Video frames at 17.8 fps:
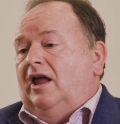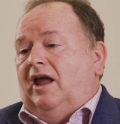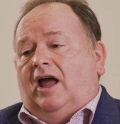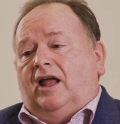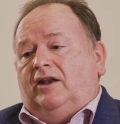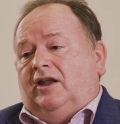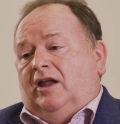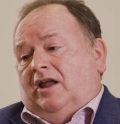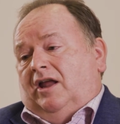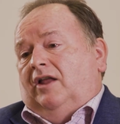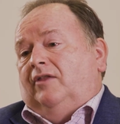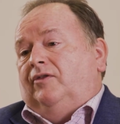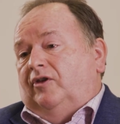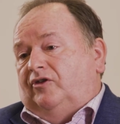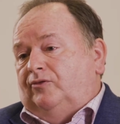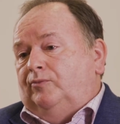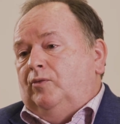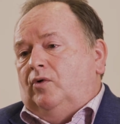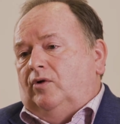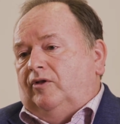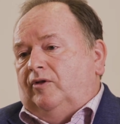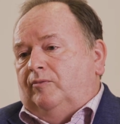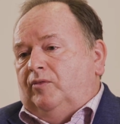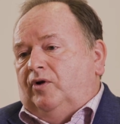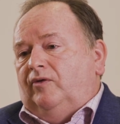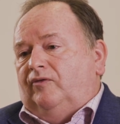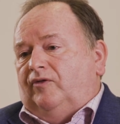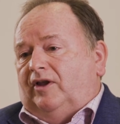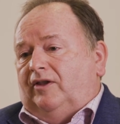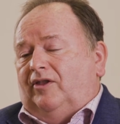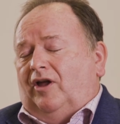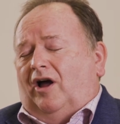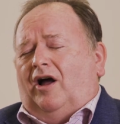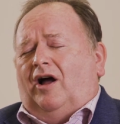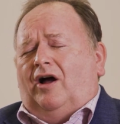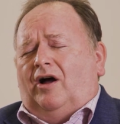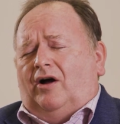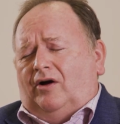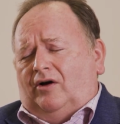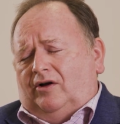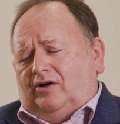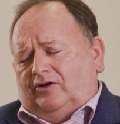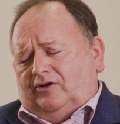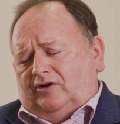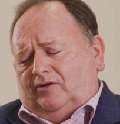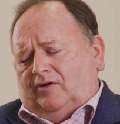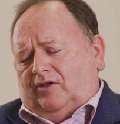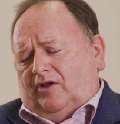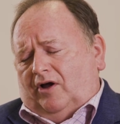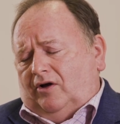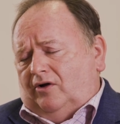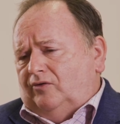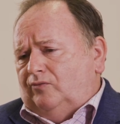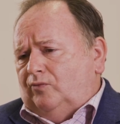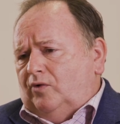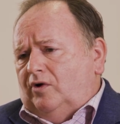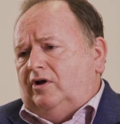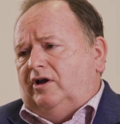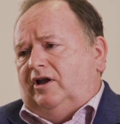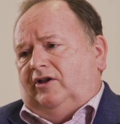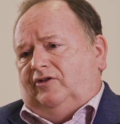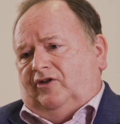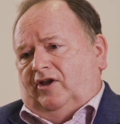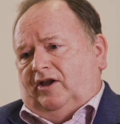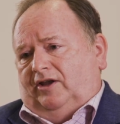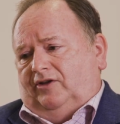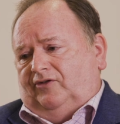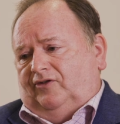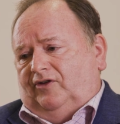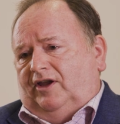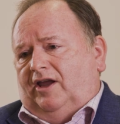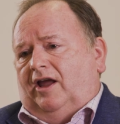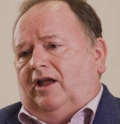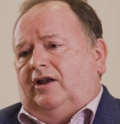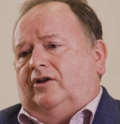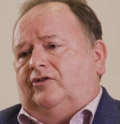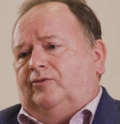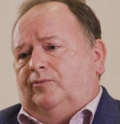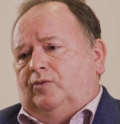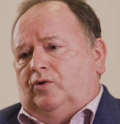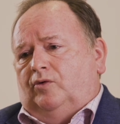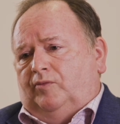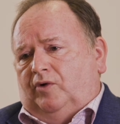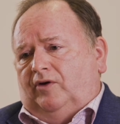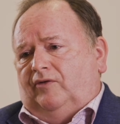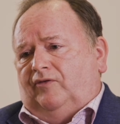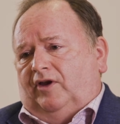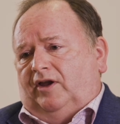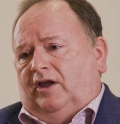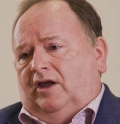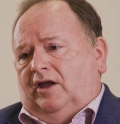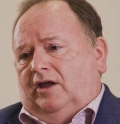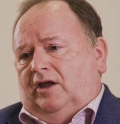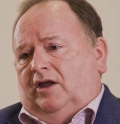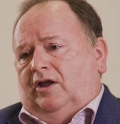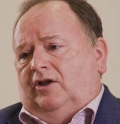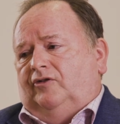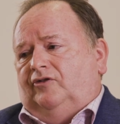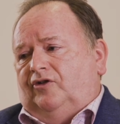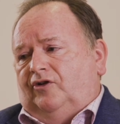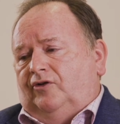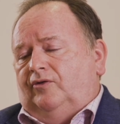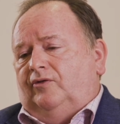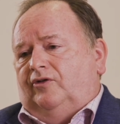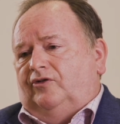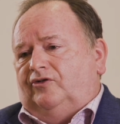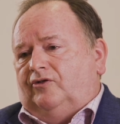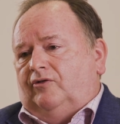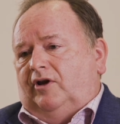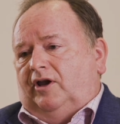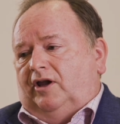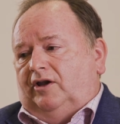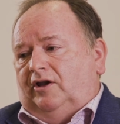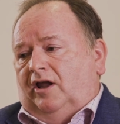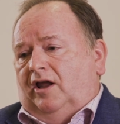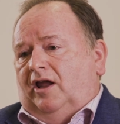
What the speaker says: And the smaller the movie, the hard work it takes to get a small movie to the screen.